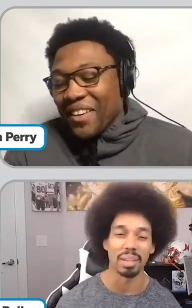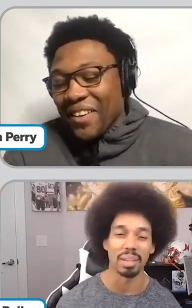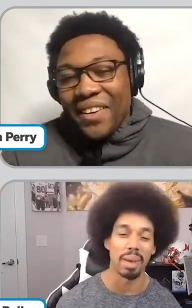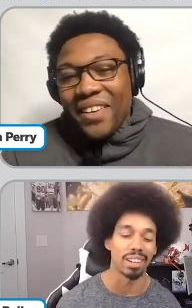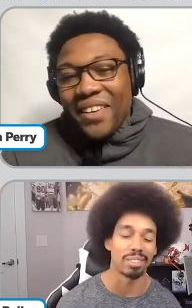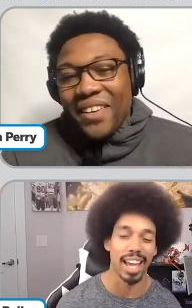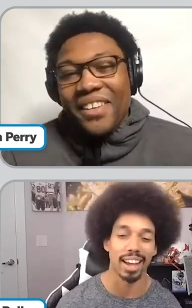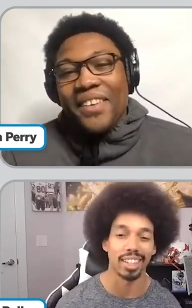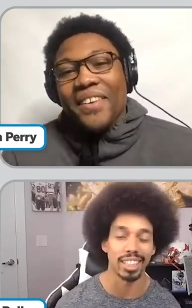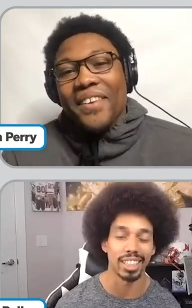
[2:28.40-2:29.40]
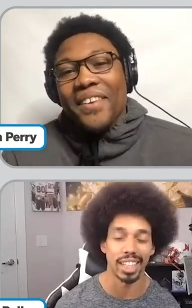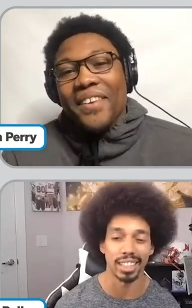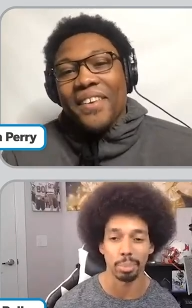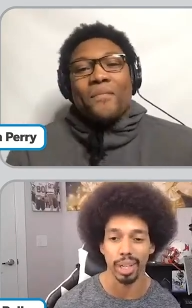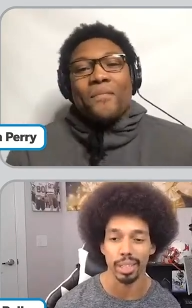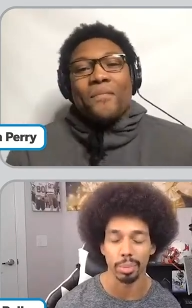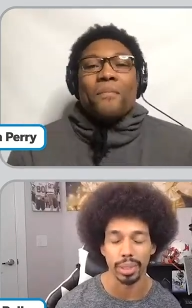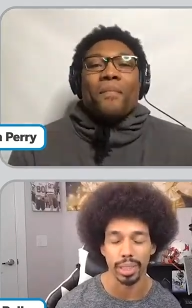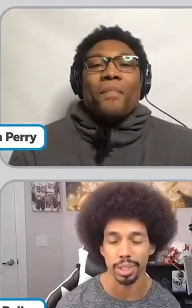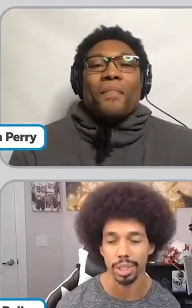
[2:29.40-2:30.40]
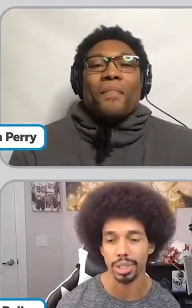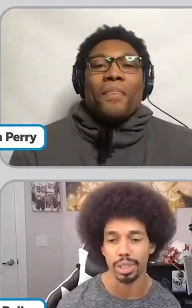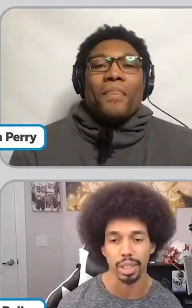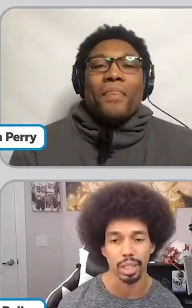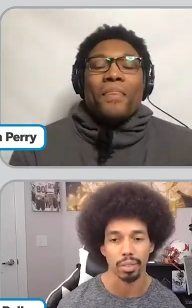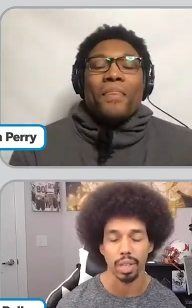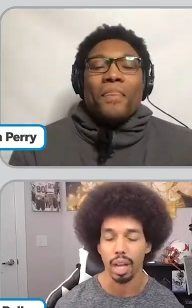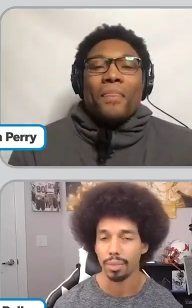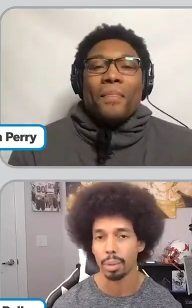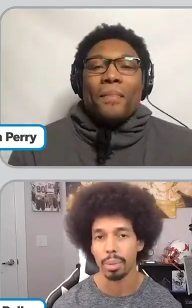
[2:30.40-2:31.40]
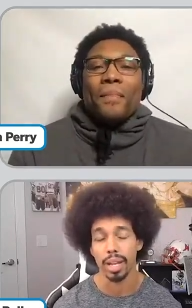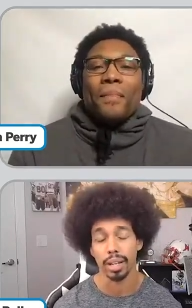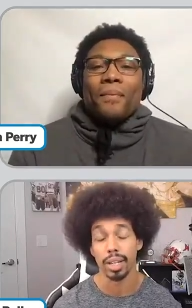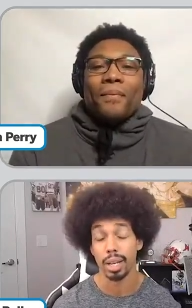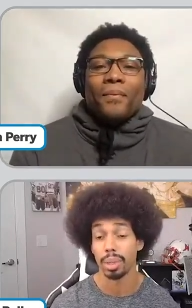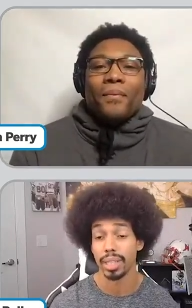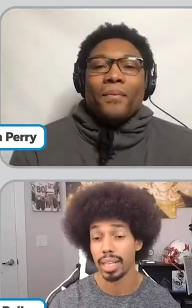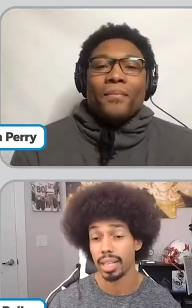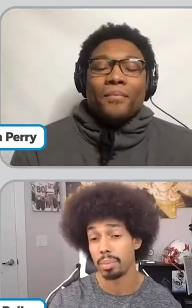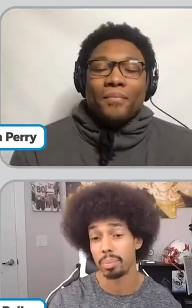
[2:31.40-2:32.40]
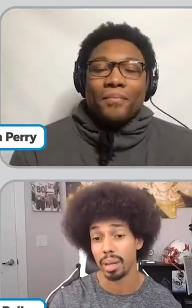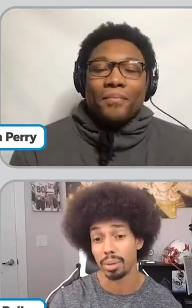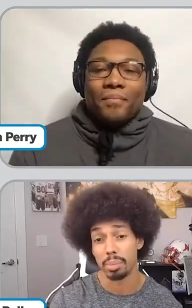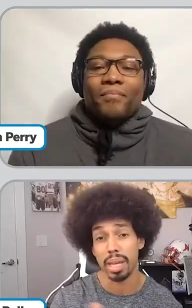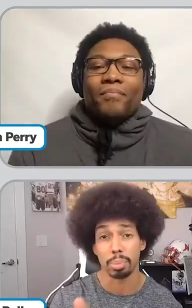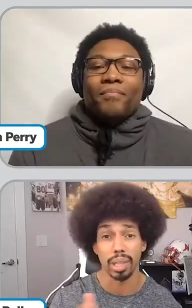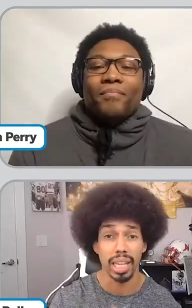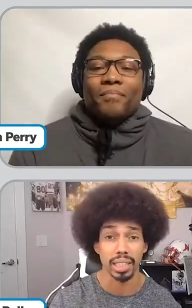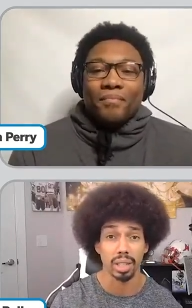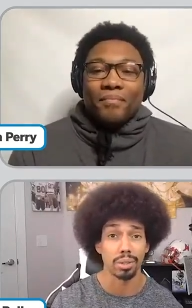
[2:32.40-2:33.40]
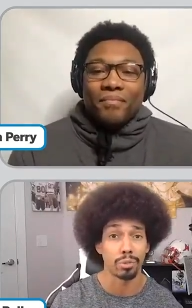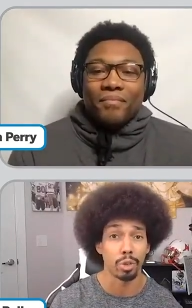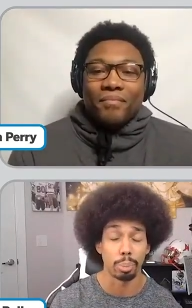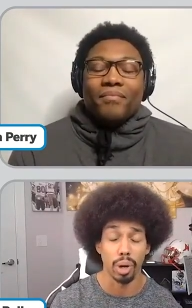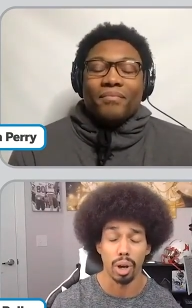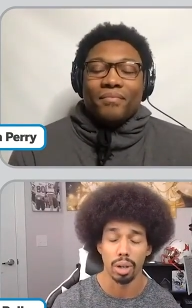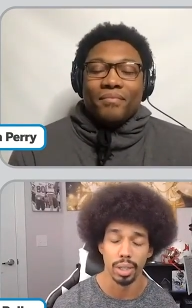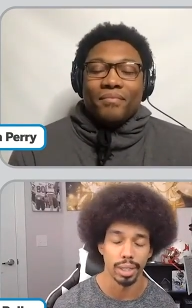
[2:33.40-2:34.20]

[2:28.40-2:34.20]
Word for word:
Speaker 1: the amount of talent it takes to play the position, to cover a man, but then to be able to make plays on the football,